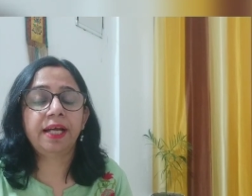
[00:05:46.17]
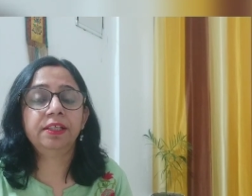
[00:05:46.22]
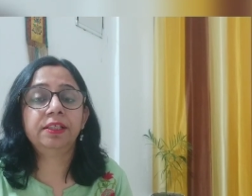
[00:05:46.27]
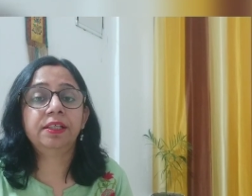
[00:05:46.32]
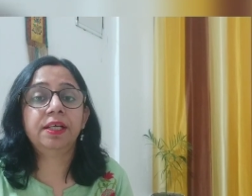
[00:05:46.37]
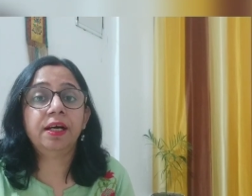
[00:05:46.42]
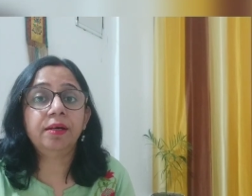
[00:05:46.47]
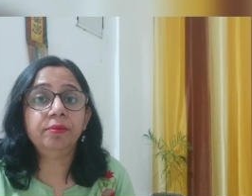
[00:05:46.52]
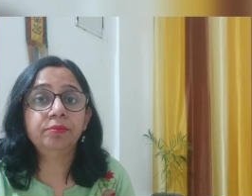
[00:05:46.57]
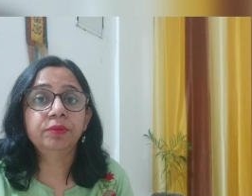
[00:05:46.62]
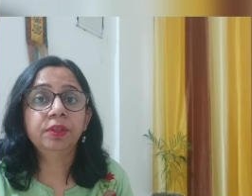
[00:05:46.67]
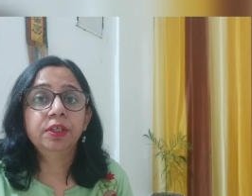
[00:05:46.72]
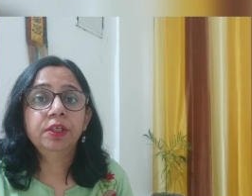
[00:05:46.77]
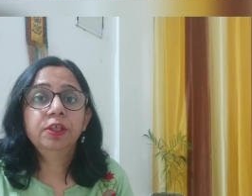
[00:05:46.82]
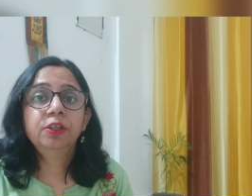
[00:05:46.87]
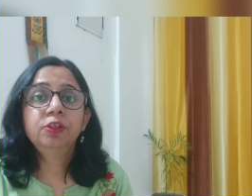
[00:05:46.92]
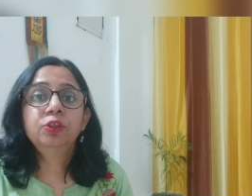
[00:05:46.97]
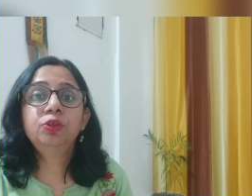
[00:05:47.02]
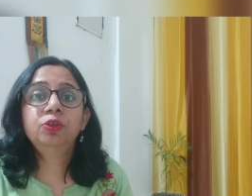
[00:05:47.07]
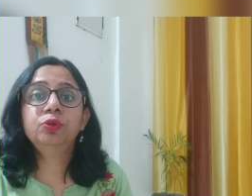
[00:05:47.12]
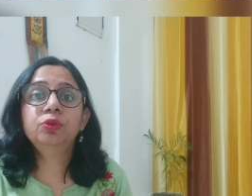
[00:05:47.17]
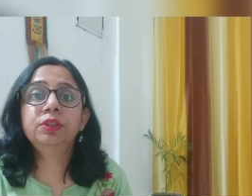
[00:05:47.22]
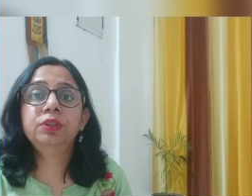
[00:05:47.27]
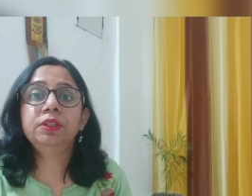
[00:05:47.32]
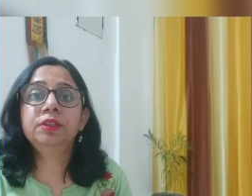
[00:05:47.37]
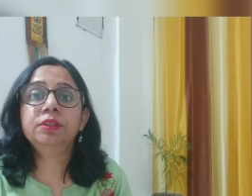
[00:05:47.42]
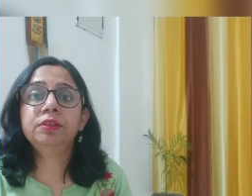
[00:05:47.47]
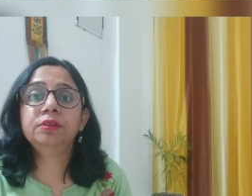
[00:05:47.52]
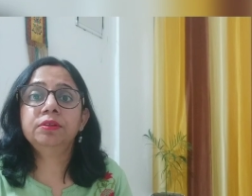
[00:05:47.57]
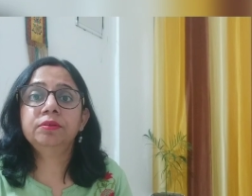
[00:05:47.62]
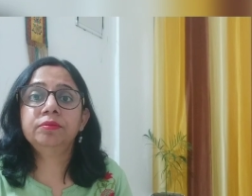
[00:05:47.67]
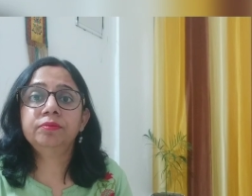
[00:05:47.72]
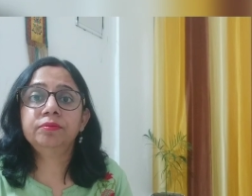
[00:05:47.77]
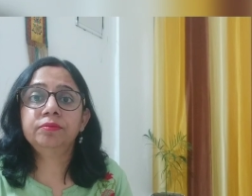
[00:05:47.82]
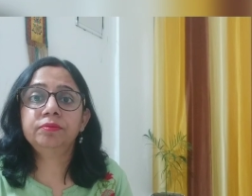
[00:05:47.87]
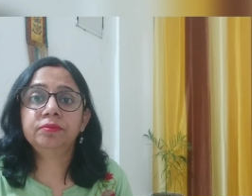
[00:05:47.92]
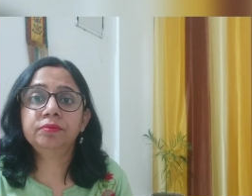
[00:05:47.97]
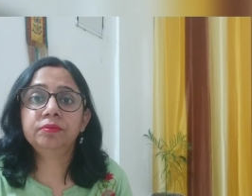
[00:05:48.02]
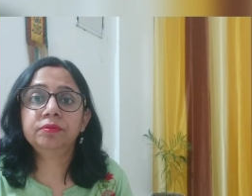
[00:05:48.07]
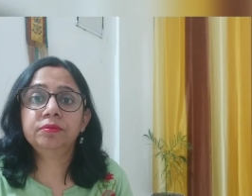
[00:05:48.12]
come to
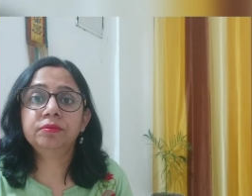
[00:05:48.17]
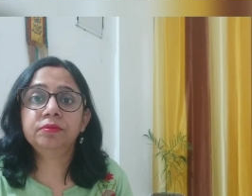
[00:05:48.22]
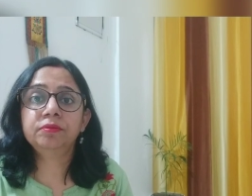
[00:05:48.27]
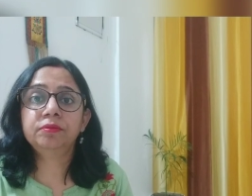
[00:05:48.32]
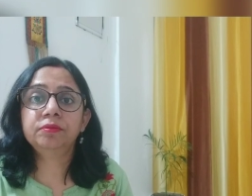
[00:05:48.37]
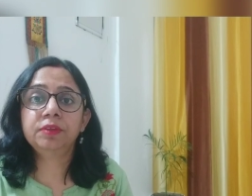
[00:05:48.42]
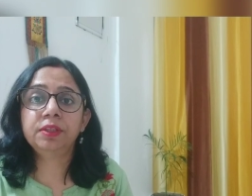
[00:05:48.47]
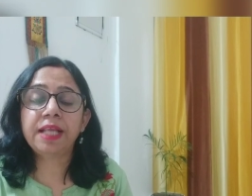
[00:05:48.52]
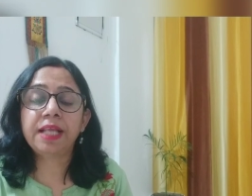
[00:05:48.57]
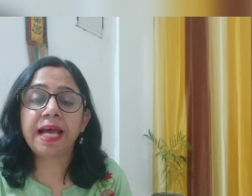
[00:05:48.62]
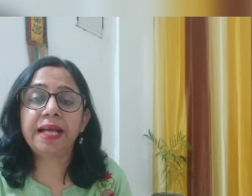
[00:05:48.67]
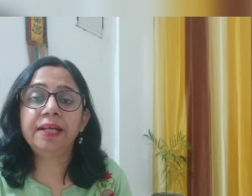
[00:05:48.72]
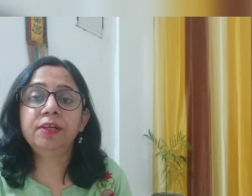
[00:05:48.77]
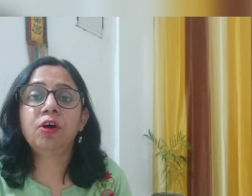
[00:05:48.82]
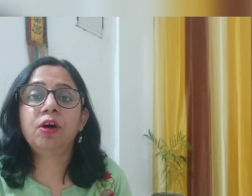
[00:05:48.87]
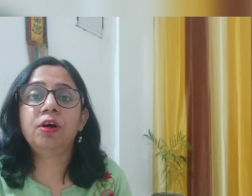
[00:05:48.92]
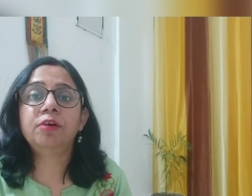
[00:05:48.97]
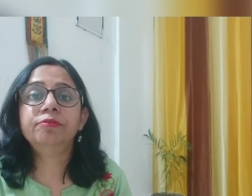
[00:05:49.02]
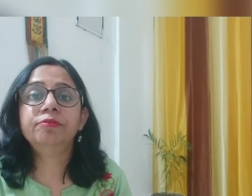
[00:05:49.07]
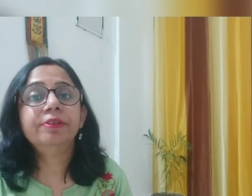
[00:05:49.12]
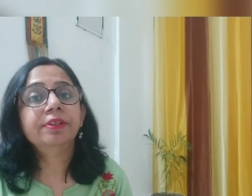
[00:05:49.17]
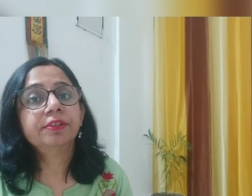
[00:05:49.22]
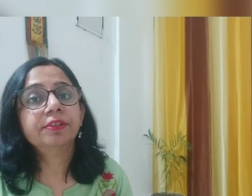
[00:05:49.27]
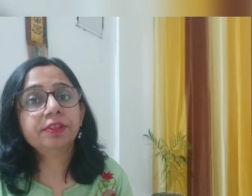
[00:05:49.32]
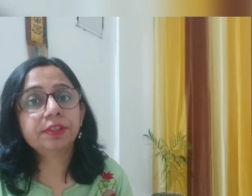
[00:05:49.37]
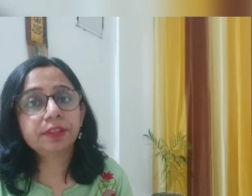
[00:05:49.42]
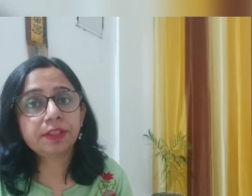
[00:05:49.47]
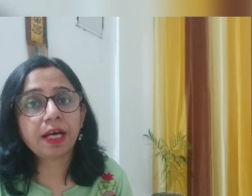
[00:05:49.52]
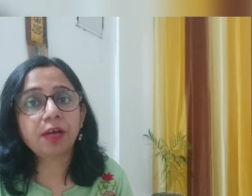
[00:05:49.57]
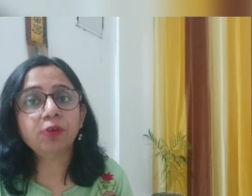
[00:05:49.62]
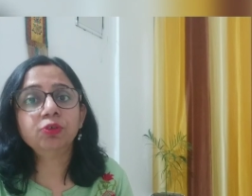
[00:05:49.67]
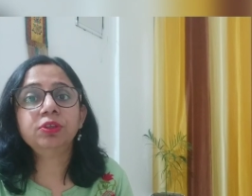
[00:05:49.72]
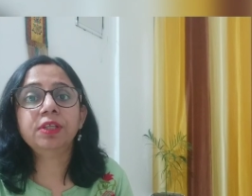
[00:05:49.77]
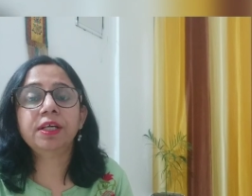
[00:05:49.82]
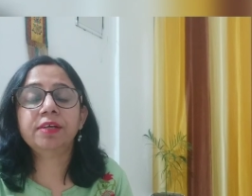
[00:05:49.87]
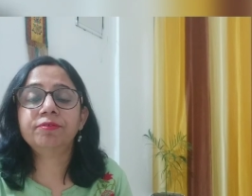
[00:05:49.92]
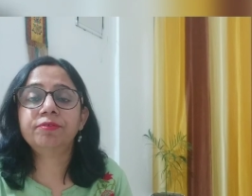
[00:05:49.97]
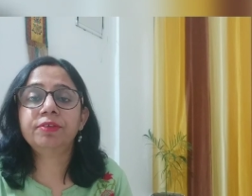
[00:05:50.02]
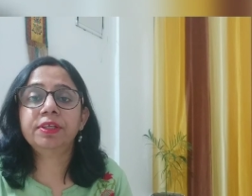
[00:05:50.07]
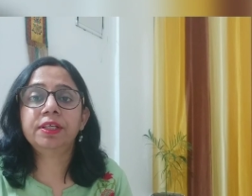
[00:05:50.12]
the land of South
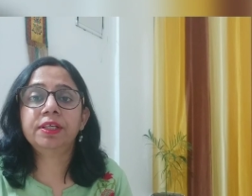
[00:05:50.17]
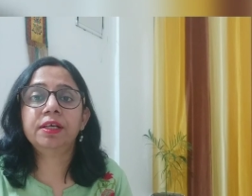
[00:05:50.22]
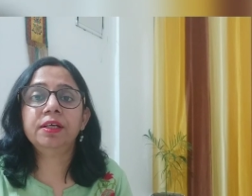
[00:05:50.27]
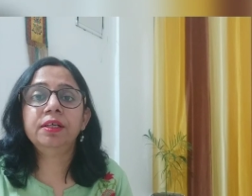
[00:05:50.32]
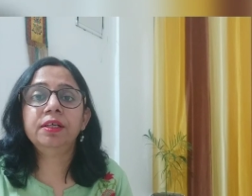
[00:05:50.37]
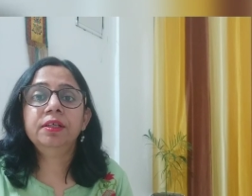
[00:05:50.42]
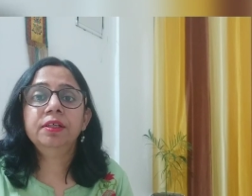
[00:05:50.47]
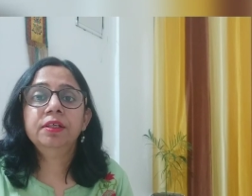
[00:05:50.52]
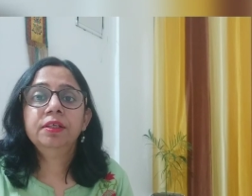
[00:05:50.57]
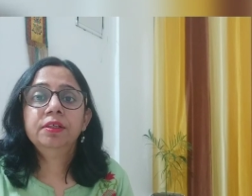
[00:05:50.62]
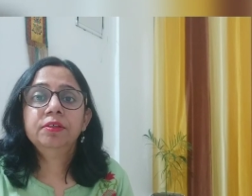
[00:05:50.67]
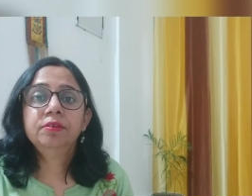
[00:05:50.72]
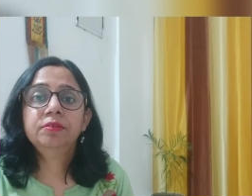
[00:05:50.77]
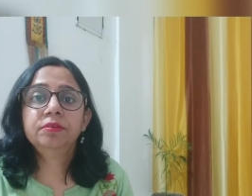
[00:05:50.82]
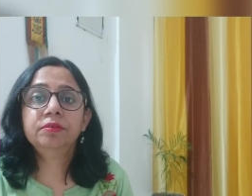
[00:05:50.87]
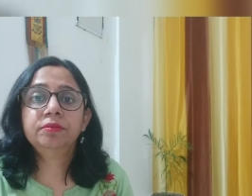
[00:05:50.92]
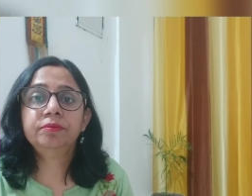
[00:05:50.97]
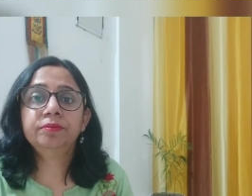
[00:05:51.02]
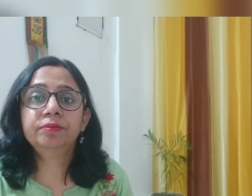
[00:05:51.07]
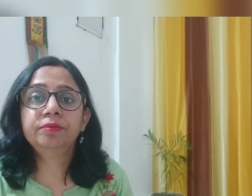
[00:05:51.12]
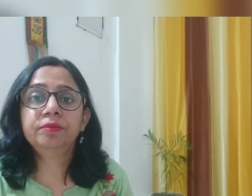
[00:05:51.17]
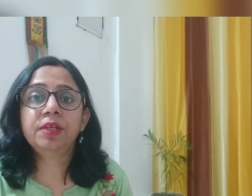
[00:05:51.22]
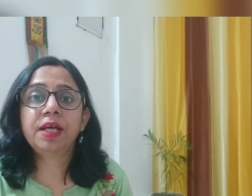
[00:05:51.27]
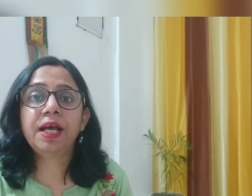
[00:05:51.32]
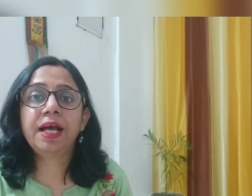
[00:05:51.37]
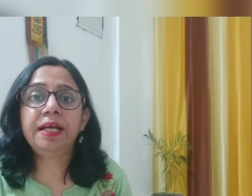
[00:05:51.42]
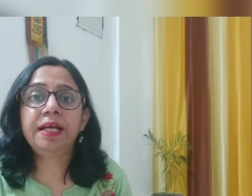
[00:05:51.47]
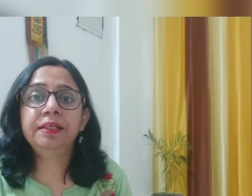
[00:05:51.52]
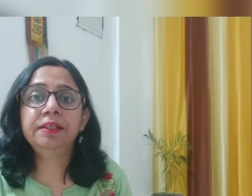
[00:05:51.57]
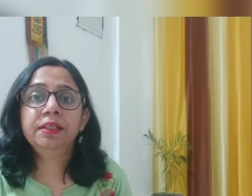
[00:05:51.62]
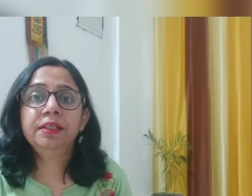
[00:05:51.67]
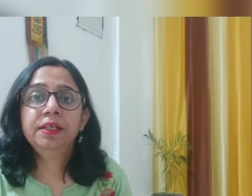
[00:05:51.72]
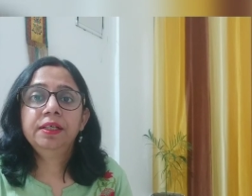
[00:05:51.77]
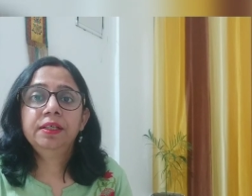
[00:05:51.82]
Africa, and